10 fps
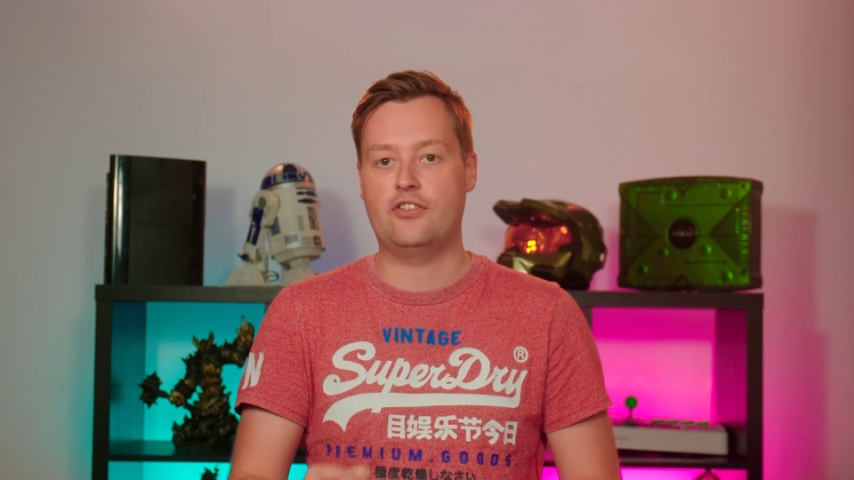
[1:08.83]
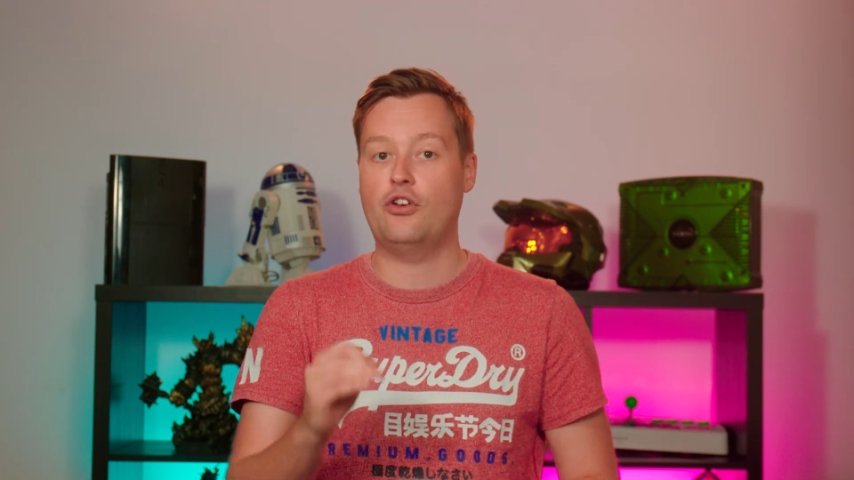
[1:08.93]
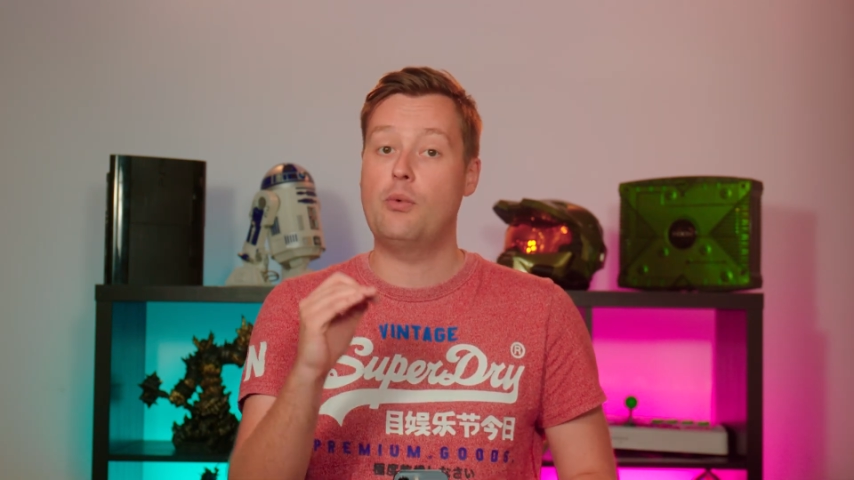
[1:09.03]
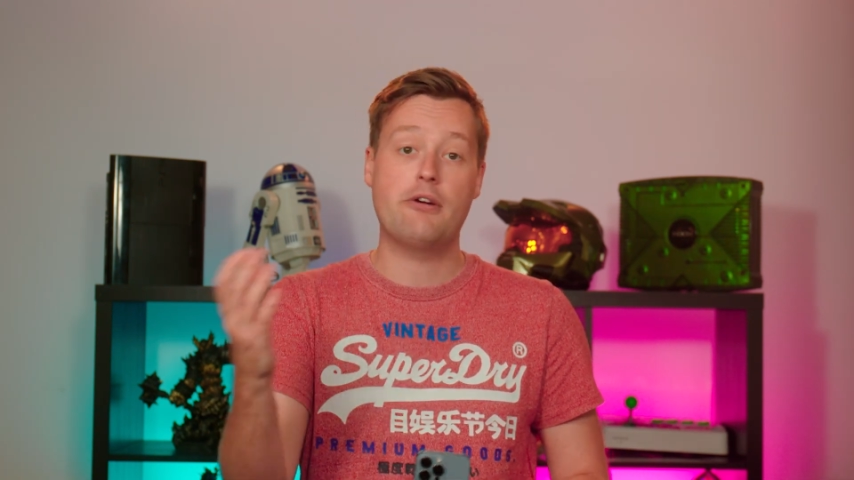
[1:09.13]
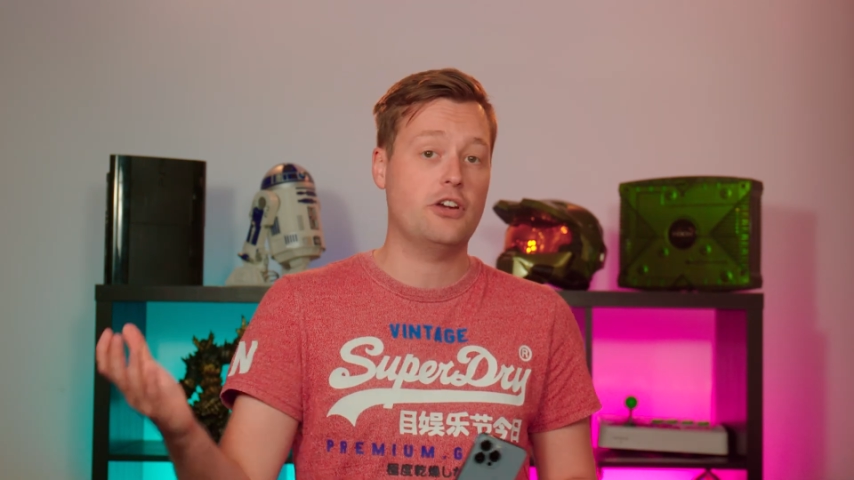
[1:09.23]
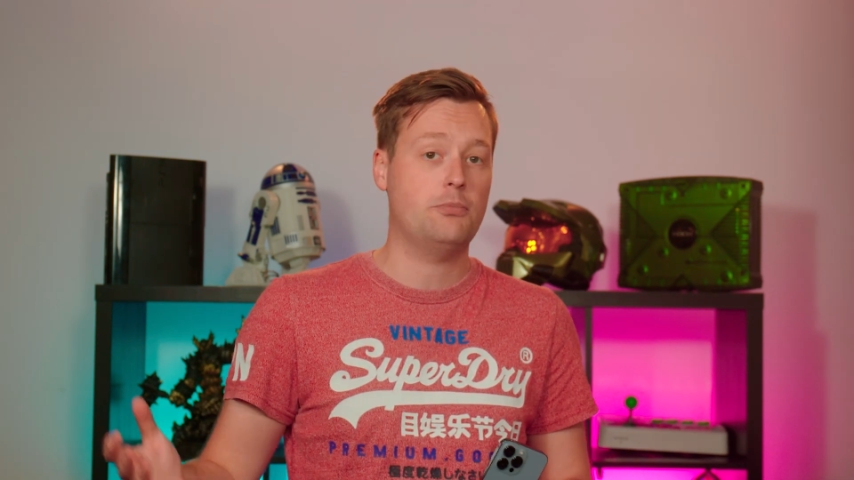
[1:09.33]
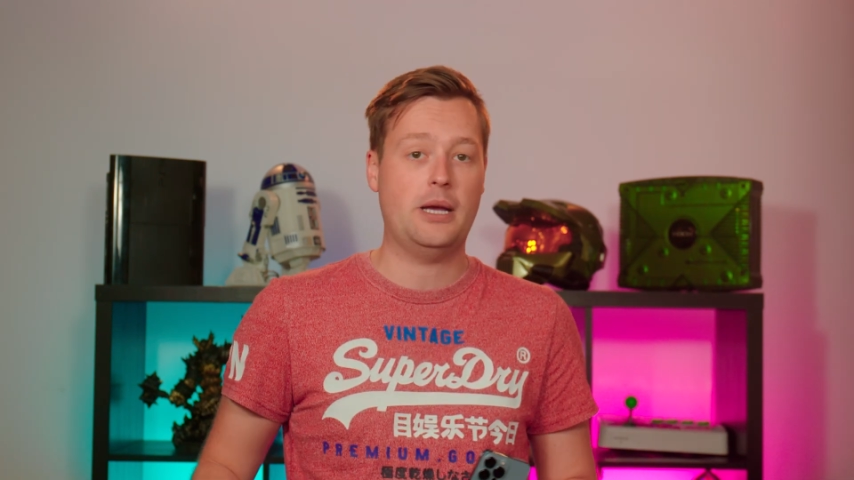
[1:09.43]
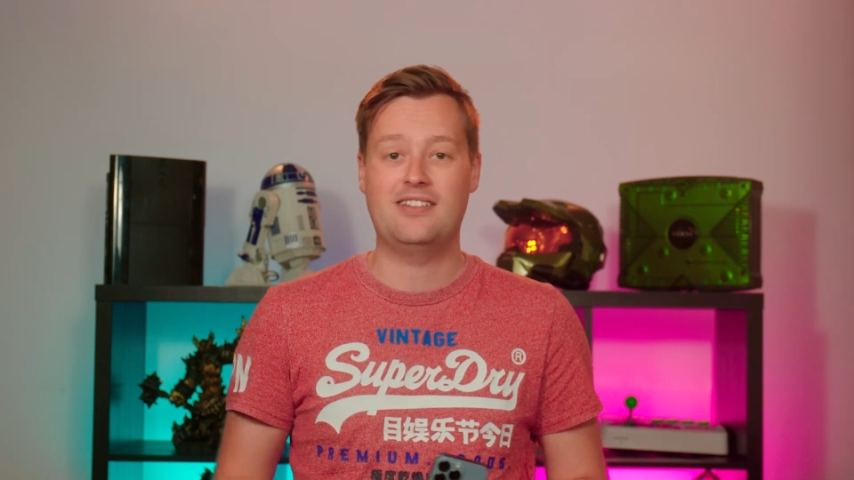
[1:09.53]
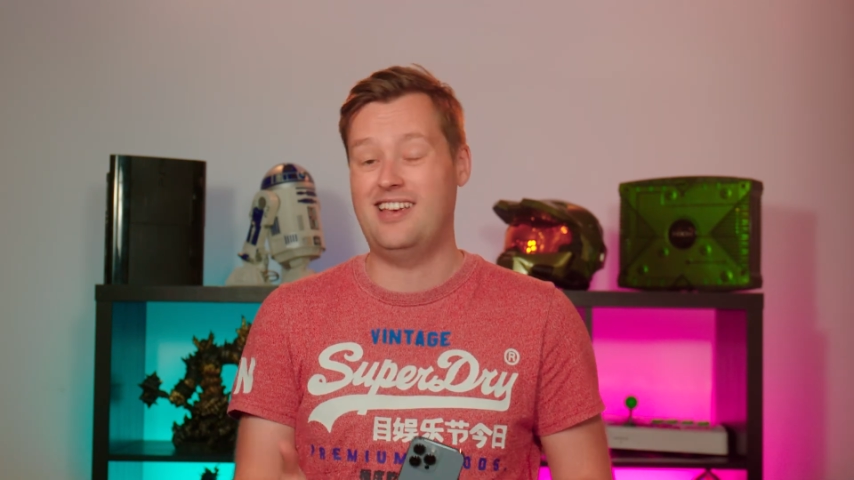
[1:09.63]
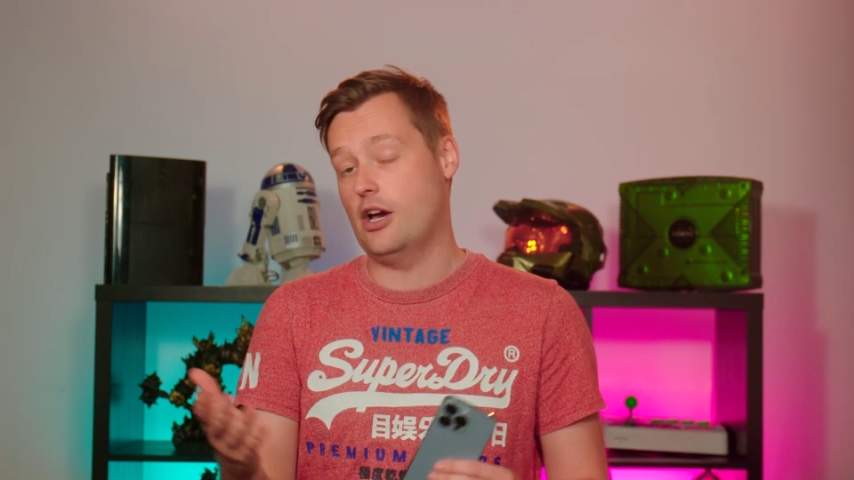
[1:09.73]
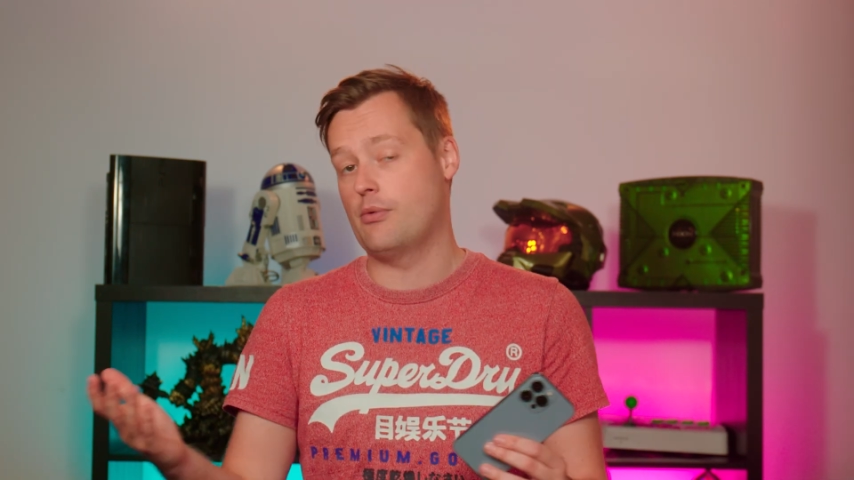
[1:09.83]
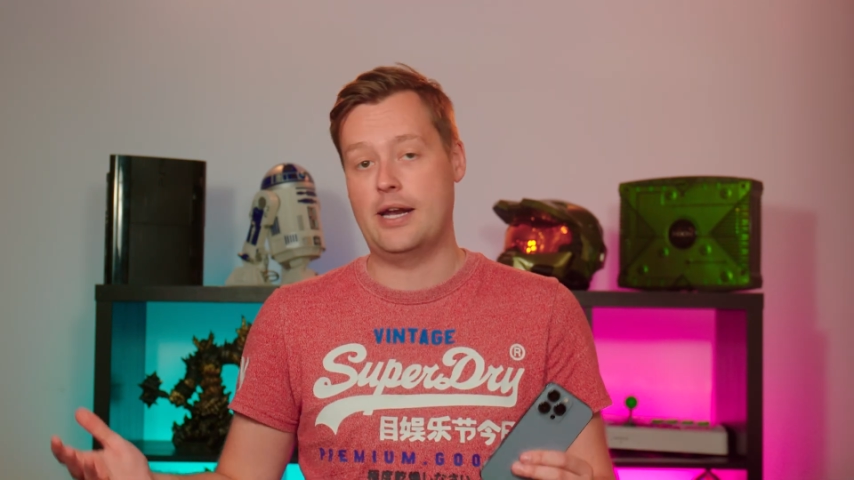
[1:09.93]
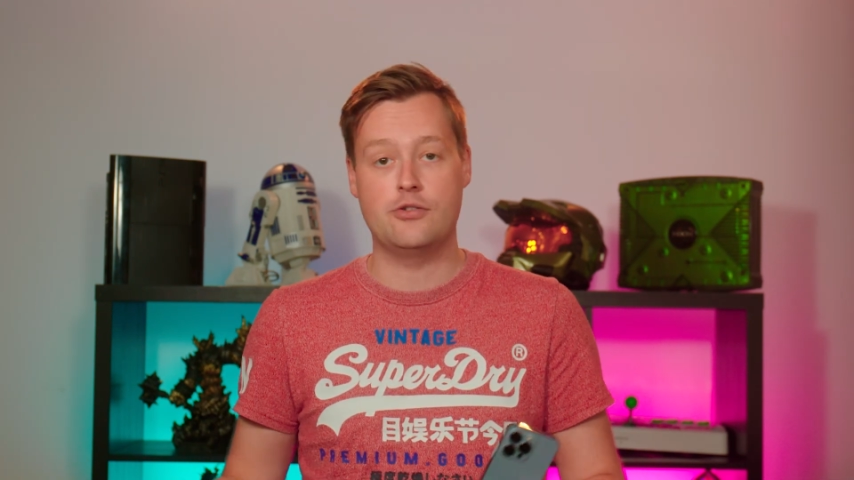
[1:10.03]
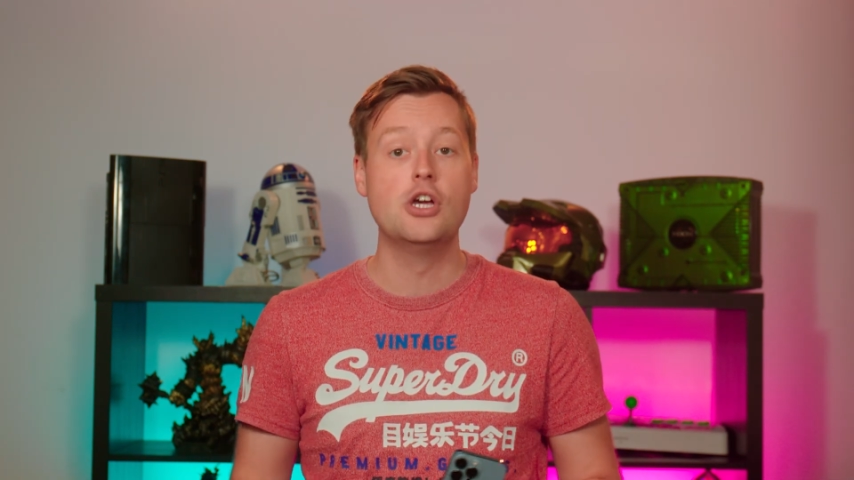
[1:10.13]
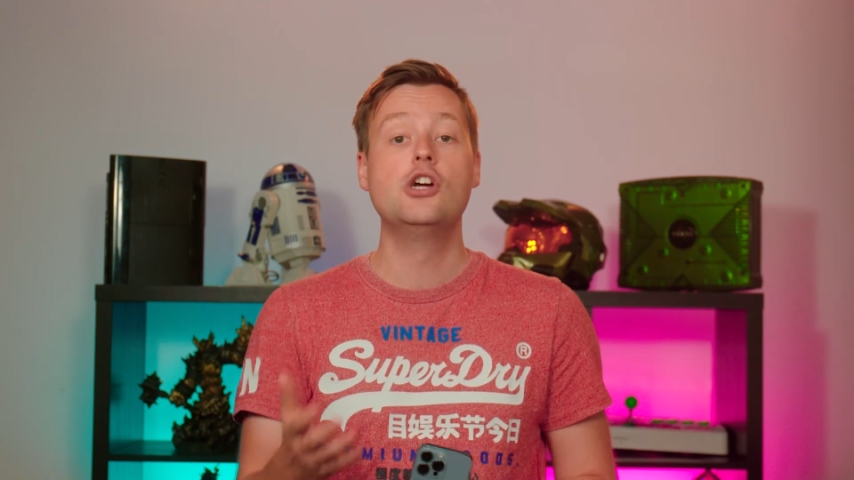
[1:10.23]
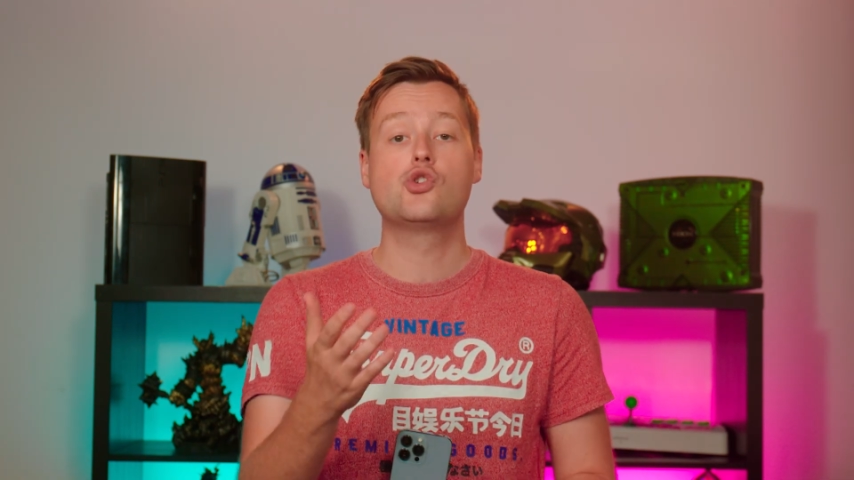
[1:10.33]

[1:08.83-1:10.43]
so we're expecting around